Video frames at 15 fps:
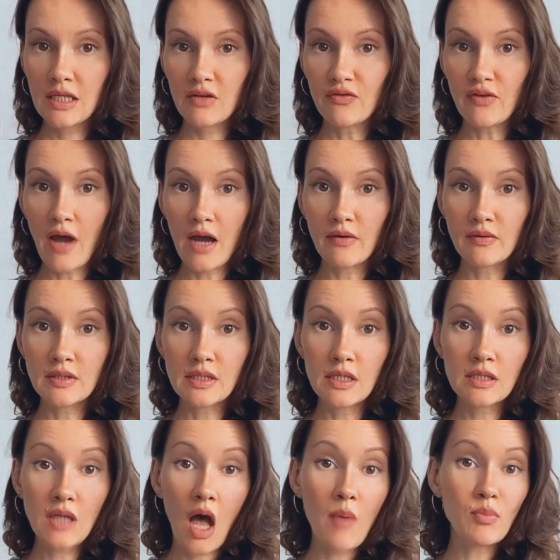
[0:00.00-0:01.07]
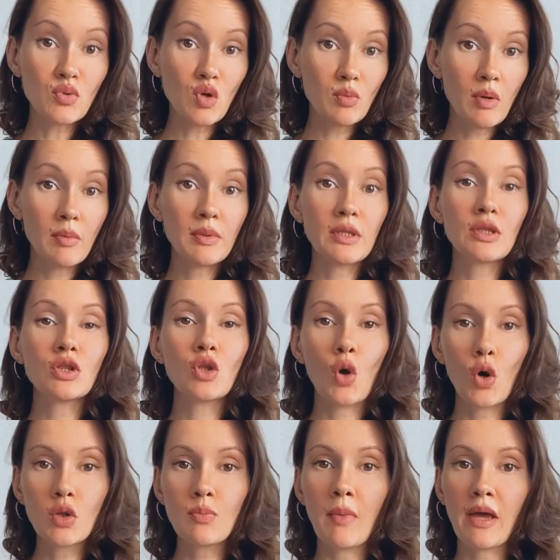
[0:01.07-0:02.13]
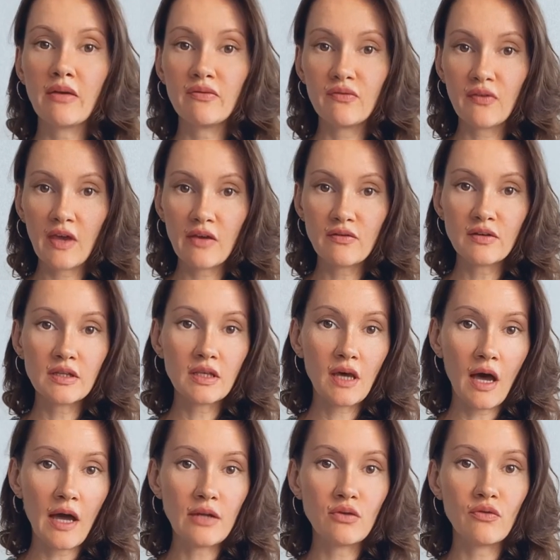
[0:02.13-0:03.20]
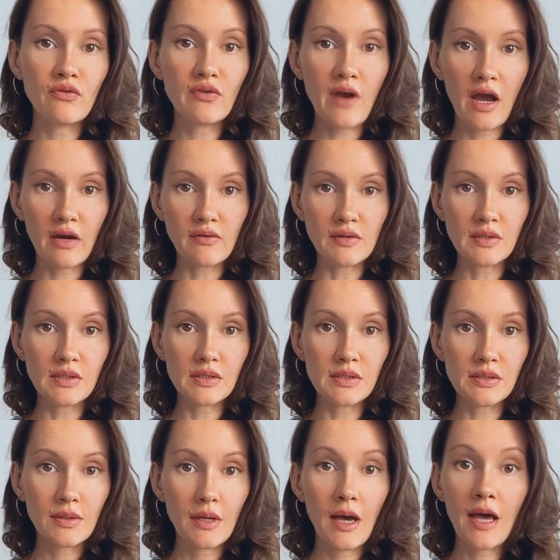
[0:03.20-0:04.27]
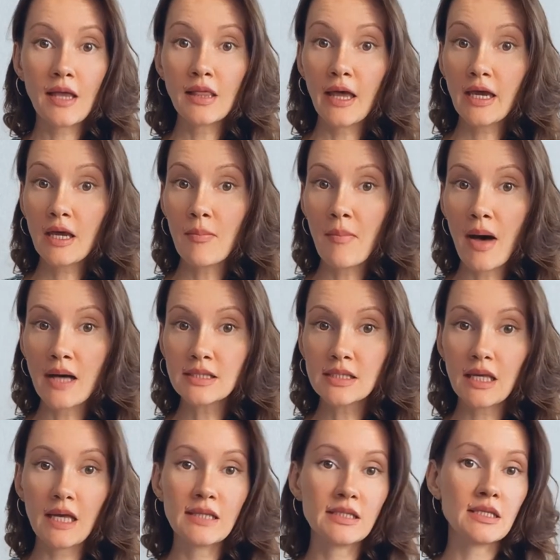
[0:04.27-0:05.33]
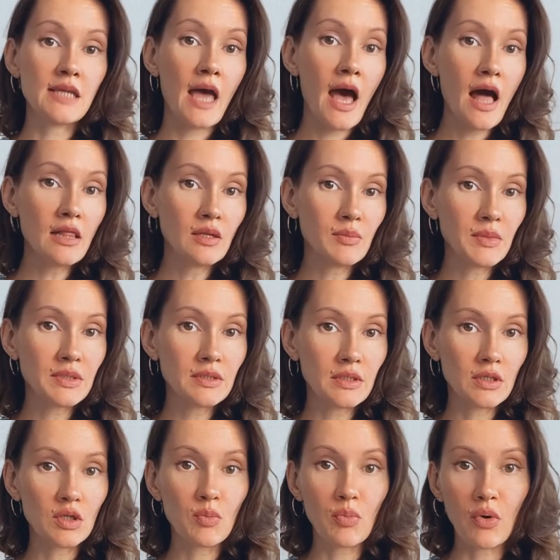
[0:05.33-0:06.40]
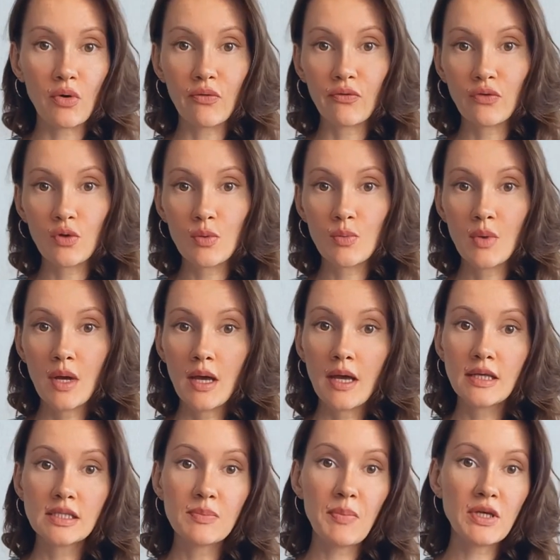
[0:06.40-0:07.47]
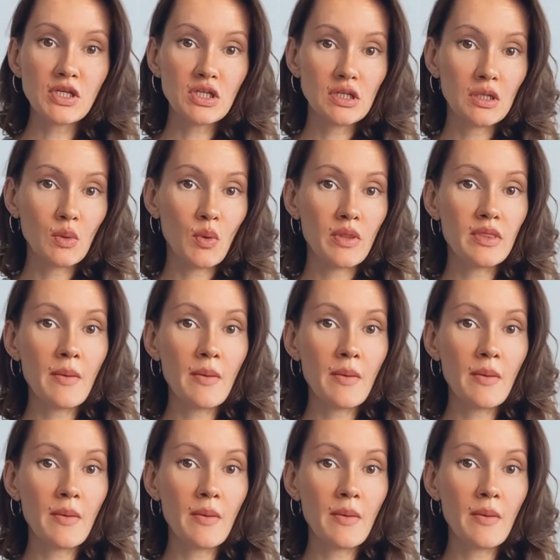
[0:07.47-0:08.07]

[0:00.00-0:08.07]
fragrances are probably not my favorite kind of fragrances. I like musk as an element in a perfume, especially when the